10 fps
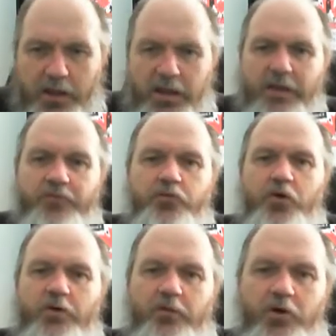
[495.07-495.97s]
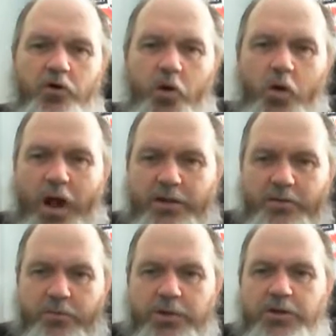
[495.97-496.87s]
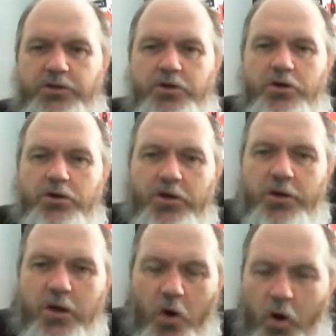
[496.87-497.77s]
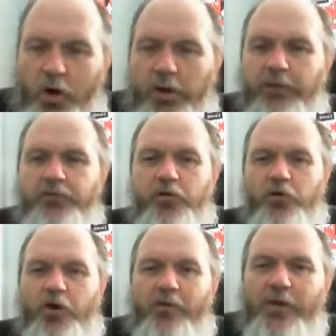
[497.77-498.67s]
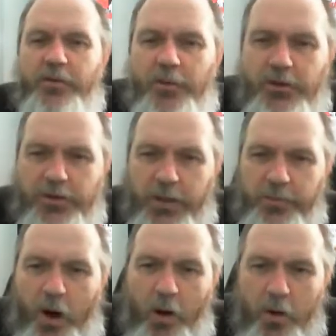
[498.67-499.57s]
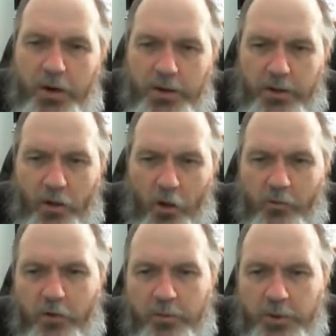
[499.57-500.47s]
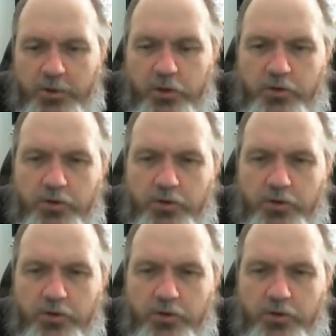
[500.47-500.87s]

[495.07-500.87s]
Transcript: If you ever go as a minister, or if your government take power over Mr.